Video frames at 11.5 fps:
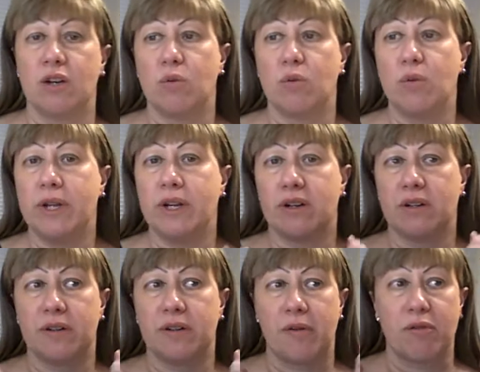We are
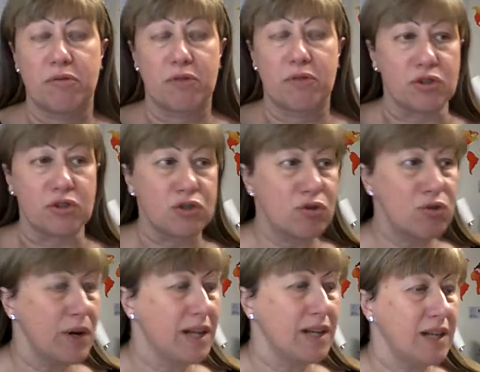
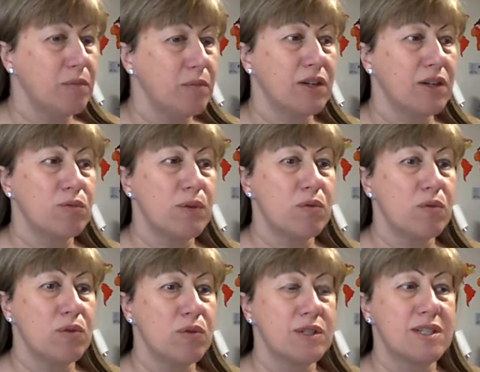frustrated because we
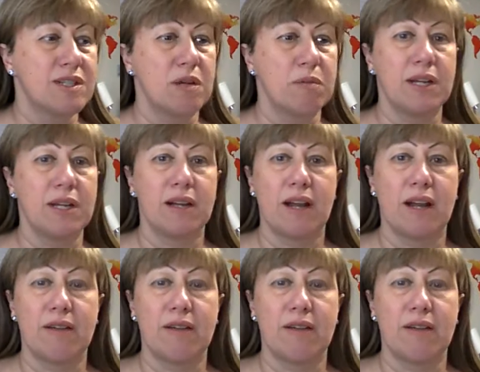wanted something and life